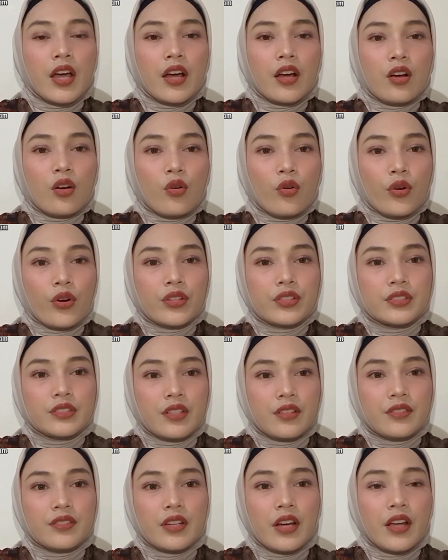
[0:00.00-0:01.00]
course
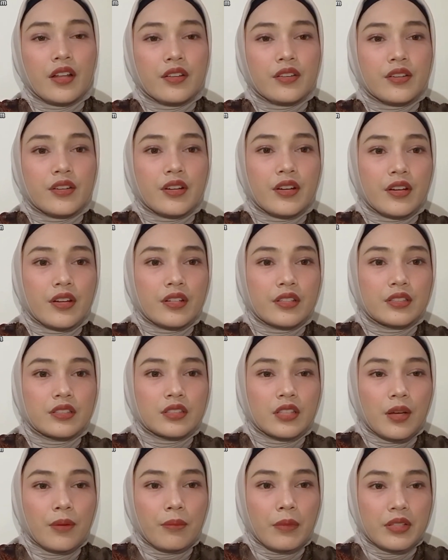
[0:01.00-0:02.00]
designers,
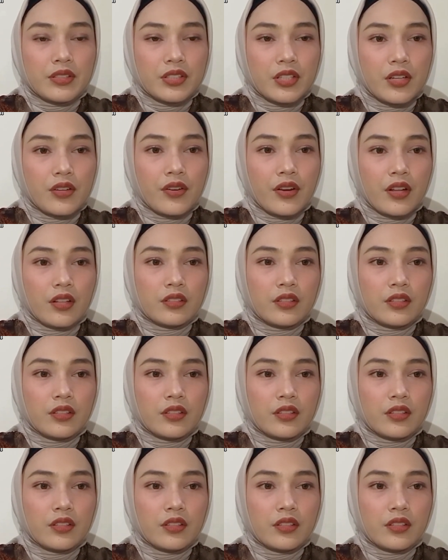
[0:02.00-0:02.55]
material